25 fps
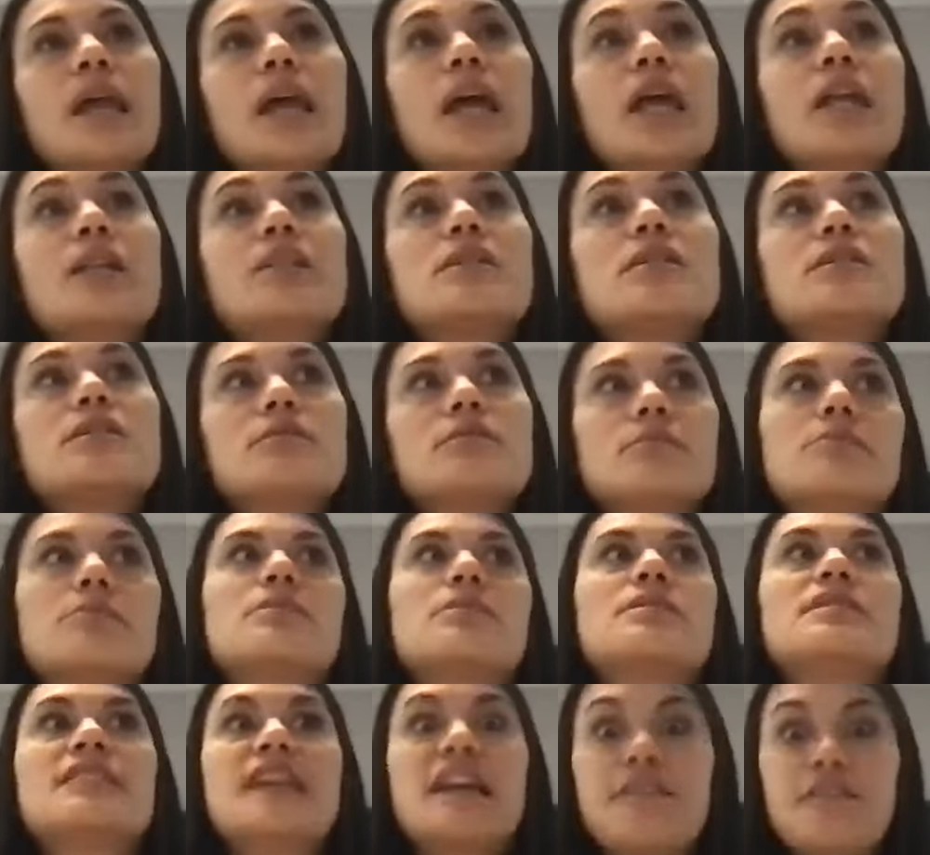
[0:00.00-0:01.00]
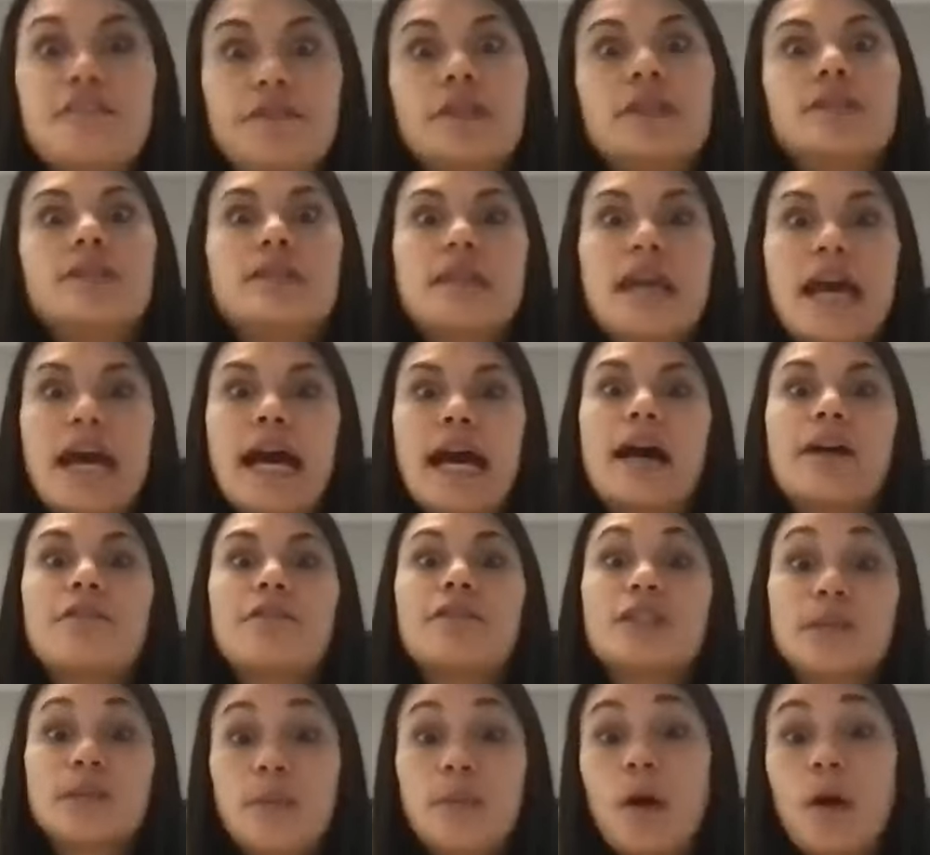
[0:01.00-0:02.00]
it's safest to
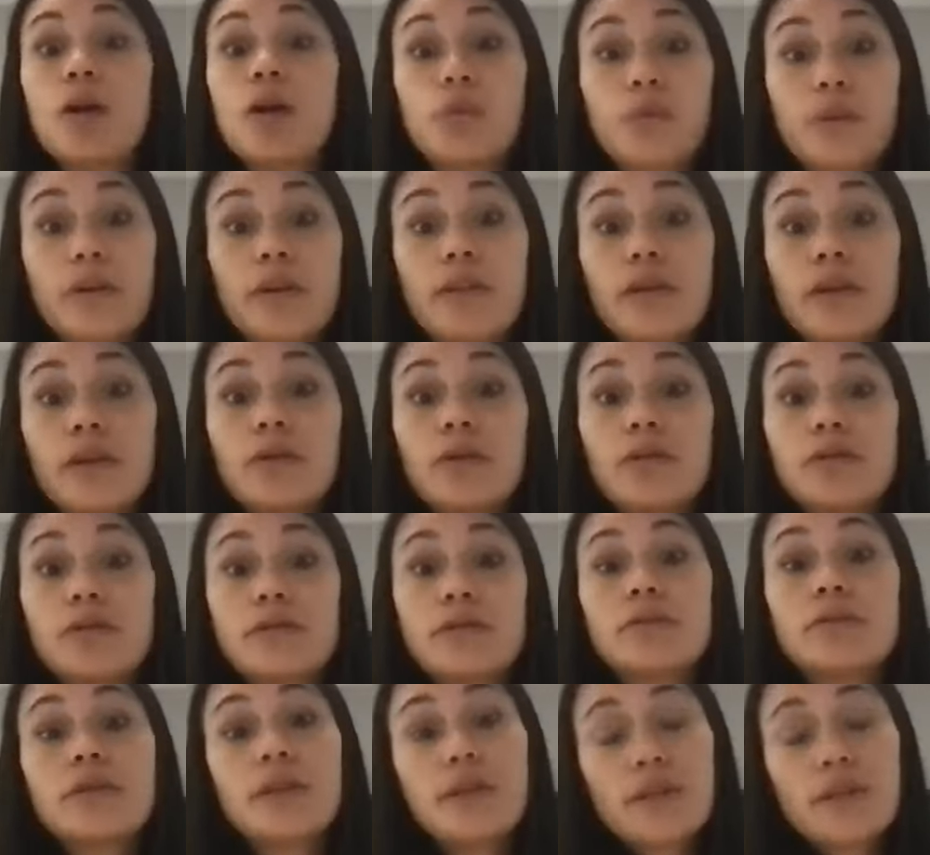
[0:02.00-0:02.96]
have a spotter with you.